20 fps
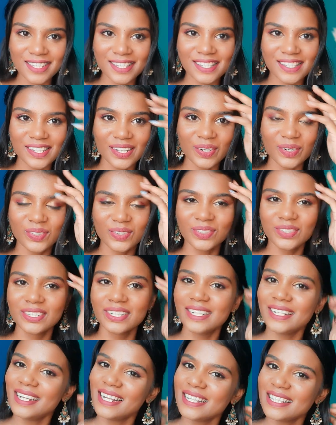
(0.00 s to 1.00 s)
So,
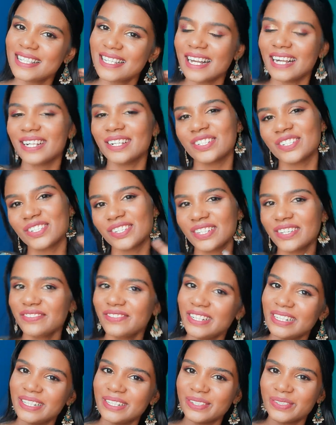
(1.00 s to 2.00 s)
let's get into the
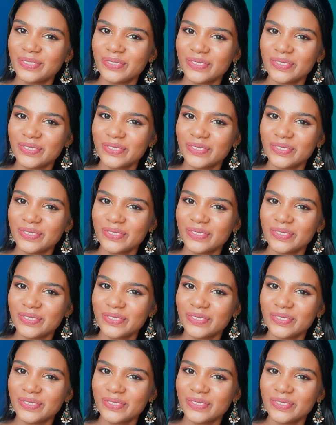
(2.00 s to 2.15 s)
video.